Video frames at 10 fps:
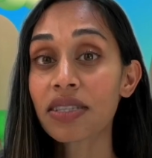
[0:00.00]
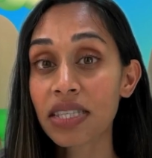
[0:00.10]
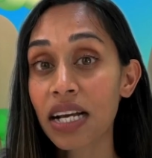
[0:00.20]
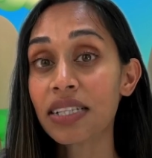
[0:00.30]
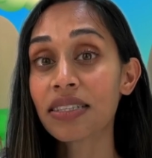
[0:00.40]

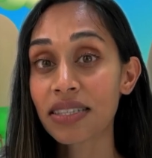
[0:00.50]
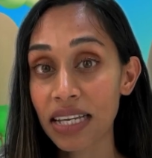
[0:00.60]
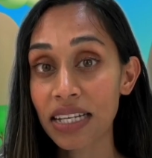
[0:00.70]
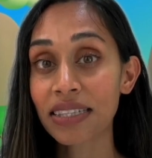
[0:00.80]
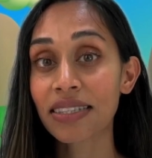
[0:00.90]
sun,
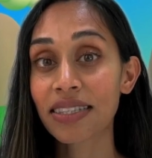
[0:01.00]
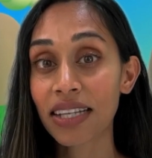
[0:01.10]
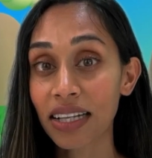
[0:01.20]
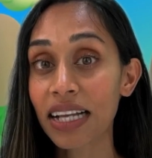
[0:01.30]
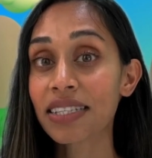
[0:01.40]
sand,
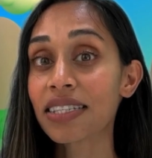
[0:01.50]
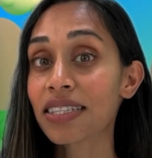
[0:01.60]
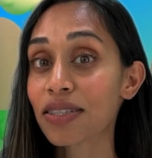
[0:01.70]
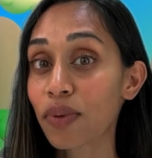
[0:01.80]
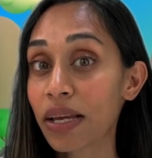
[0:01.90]
sunglasses,
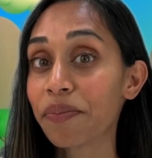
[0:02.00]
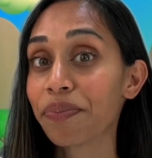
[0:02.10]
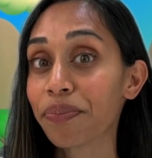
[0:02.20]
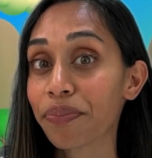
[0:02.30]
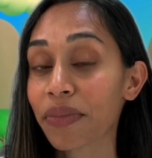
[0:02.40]
swim.
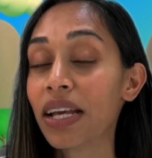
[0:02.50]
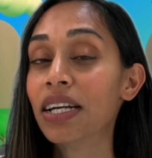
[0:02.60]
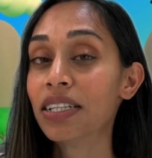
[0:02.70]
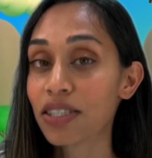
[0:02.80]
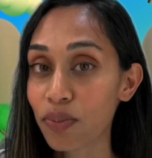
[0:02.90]

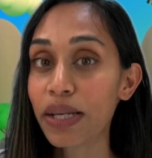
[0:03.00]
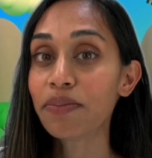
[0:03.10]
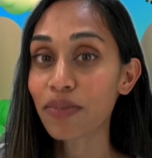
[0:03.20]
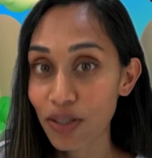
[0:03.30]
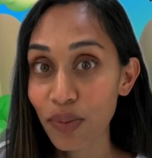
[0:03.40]

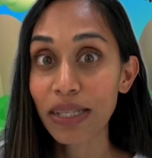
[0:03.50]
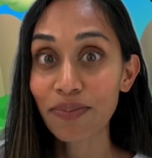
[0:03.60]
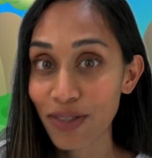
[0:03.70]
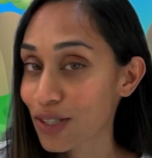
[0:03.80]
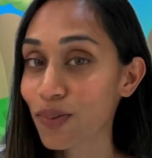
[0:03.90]
Swim,
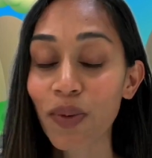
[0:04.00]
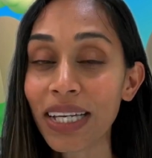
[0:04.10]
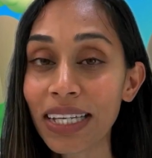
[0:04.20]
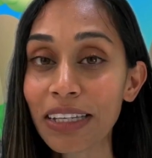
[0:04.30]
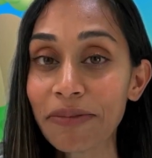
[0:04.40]
swim,
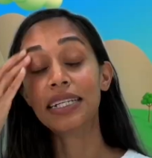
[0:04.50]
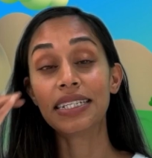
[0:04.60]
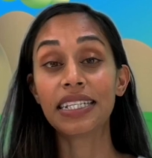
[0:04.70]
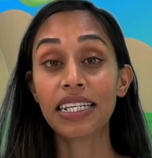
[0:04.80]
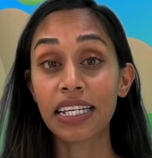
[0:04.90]
swim.
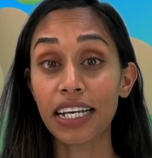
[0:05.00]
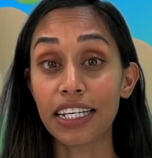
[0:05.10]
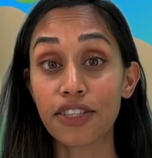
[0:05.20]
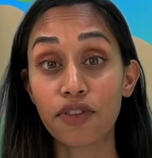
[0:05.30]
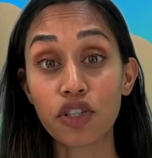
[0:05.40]
T
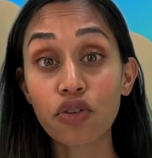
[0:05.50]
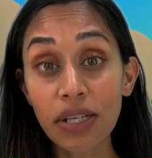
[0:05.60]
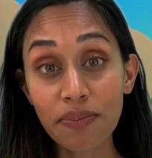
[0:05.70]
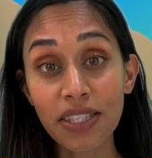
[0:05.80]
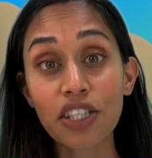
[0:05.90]
is for
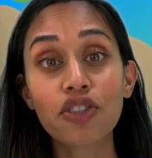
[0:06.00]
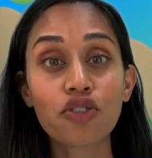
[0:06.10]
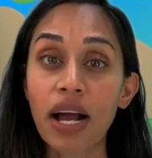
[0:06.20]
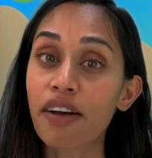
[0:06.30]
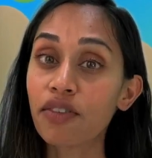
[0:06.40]
trips,
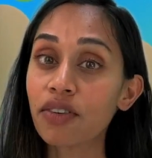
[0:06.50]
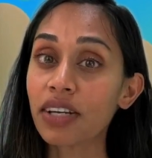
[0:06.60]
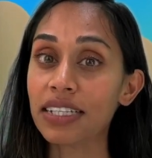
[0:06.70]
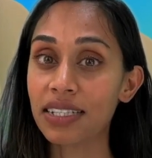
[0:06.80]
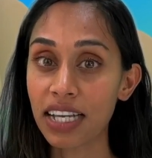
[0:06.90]
travel,
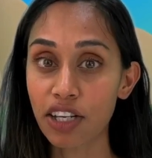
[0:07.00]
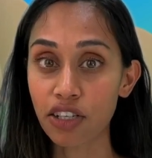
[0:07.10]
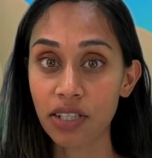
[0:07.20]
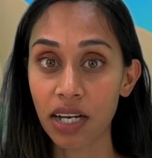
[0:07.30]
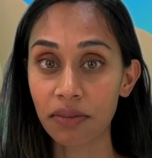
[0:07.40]
and take
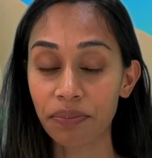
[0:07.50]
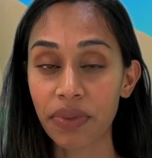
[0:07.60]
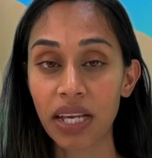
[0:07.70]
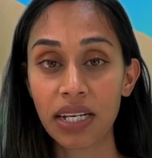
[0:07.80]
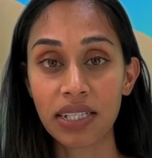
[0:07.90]
your time.
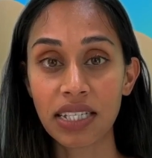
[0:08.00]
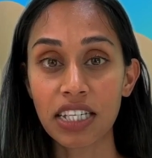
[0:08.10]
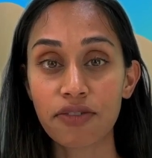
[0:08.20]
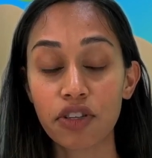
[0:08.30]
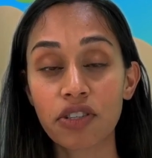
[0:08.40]
T
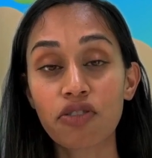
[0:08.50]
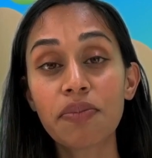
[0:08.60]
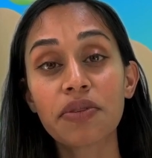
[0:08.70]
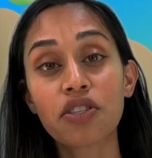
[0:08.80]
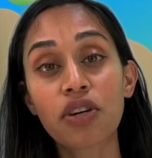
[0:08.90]
is for
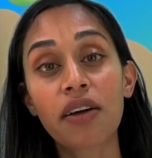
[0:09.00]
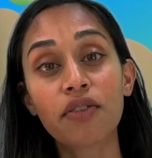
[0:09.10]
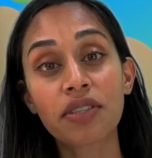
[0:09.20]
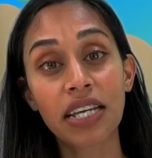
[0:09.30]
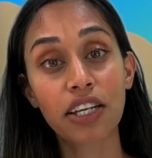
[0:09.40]
trips,
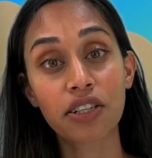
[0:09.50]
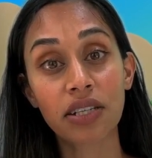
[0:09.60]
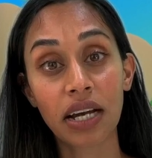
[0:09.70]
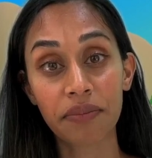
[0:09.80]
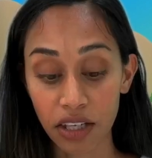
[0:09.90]
travel, take your
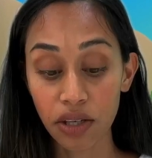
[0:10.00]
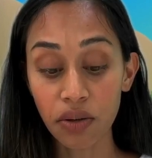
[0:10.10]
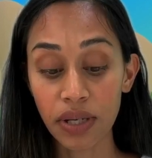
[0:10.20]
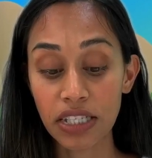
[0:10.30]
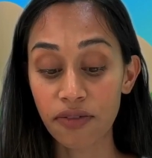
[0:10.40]
time. U
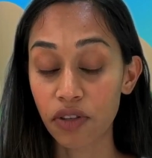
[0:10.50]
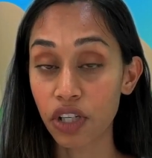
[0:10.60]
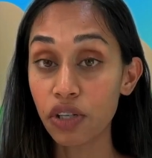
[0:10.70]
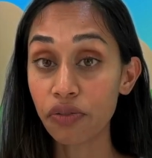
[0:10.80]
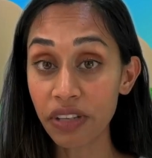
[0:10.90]
is for
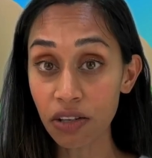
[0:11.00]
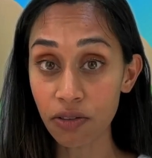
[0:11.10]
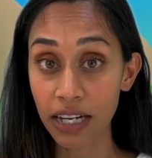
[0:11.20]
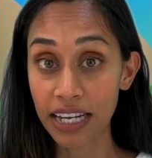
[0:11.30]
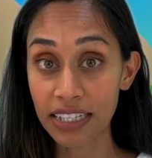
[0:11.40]
UV
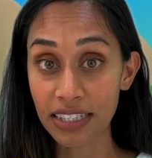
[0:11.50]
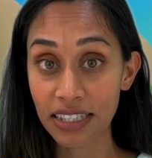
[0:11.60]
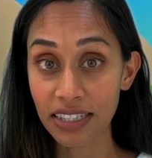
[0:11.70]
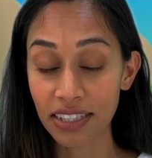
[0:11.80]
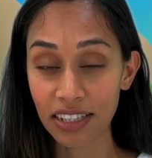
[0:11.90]
rays.
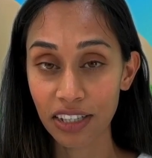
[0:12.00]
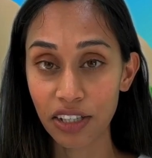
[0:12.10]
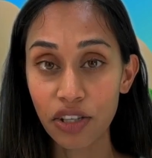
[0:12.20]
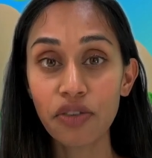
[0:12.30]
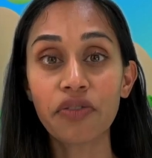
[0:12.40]

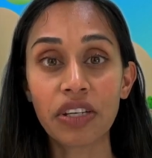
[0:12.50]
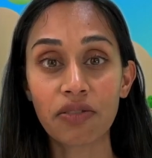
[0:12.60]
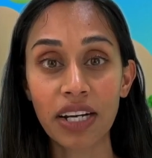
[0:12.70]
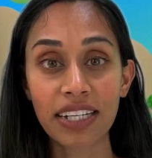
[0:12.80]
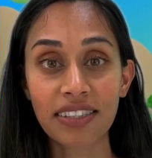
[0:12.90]
UV
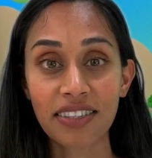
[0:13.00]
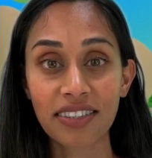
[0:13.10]
rays.